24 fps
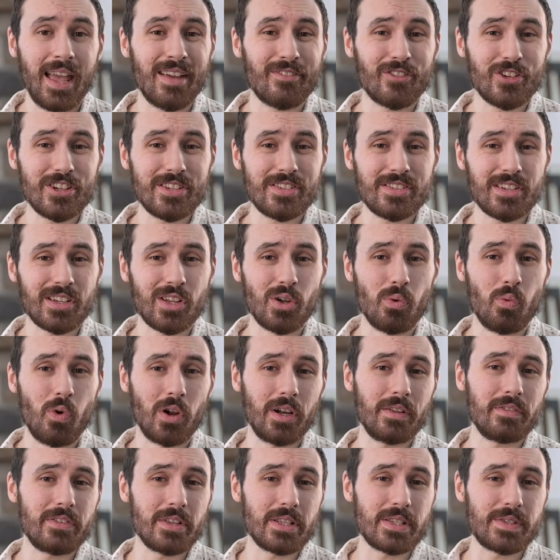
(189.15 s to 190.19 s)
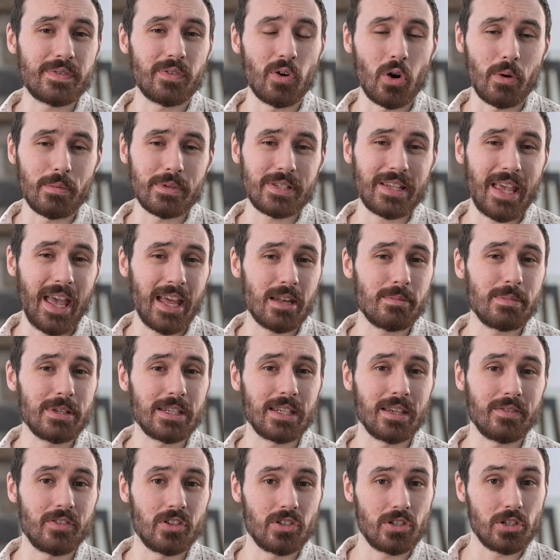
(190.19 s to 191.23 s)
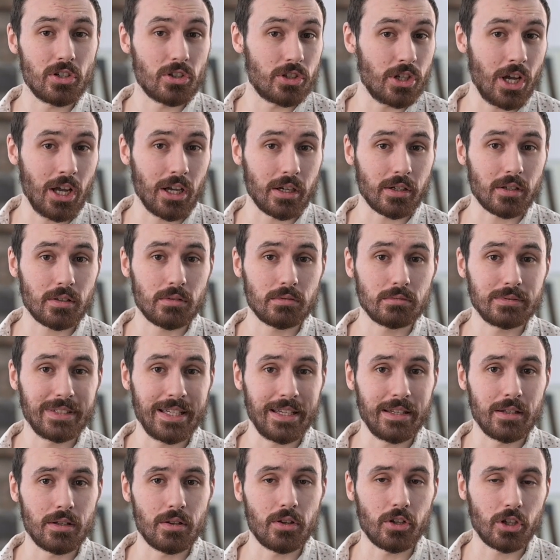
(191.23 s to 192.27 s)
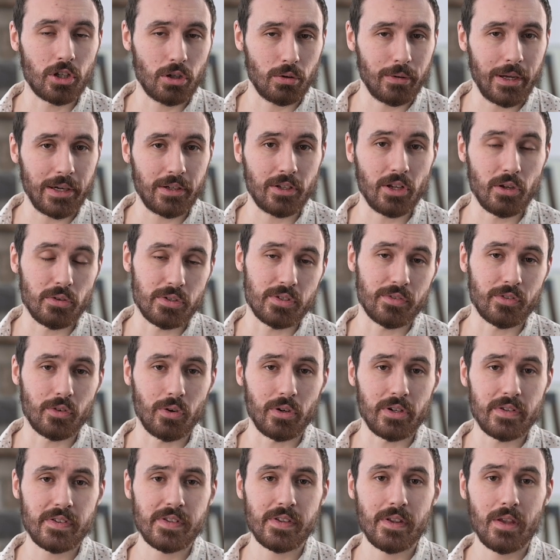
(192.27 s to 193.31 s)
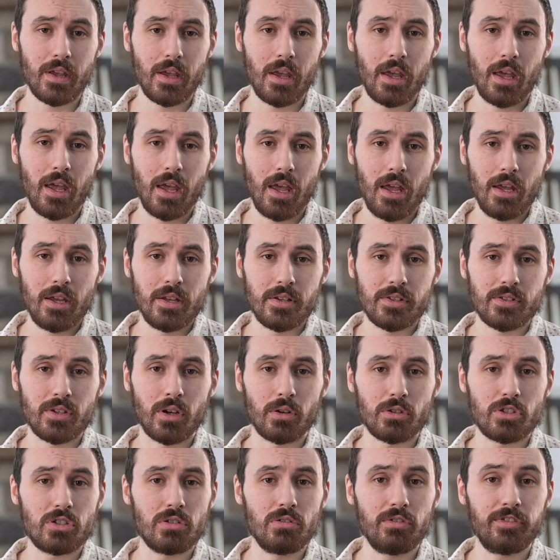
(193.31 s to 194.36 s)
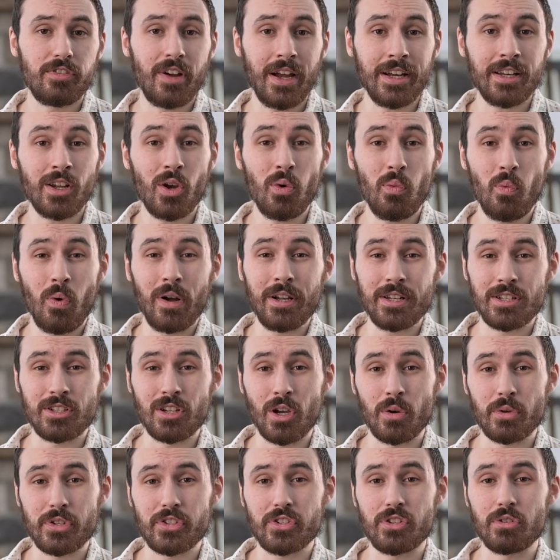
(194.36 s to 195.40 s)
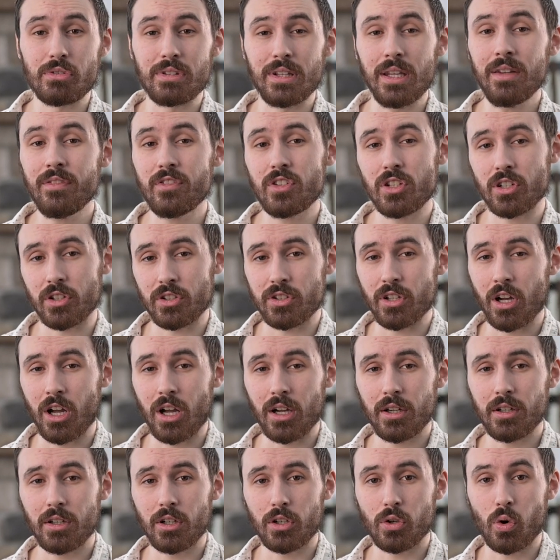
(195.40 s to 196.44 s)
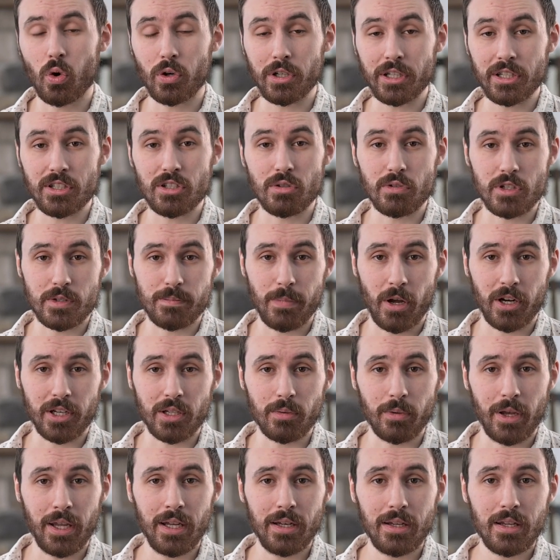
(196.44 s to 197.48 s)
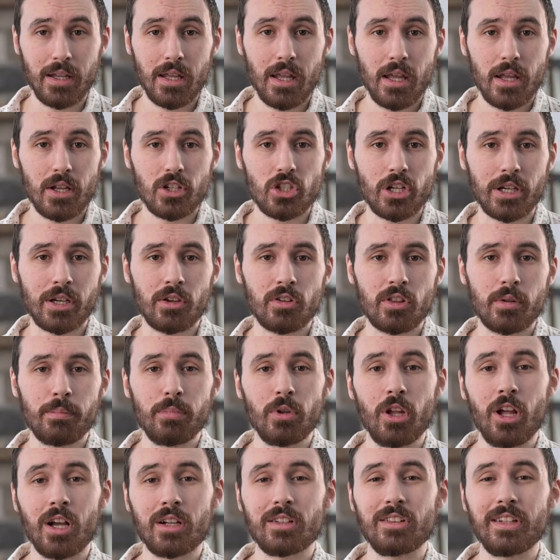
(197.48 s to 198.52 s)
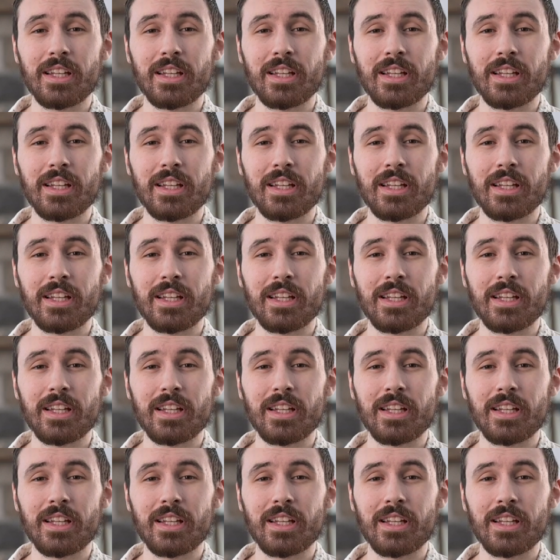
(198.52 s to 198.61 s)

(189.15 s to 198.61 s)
every single one of these forms can be given to your dog, in the correct dose, of course. So to find out what dose to give to your dog according to his body weight, check out the blog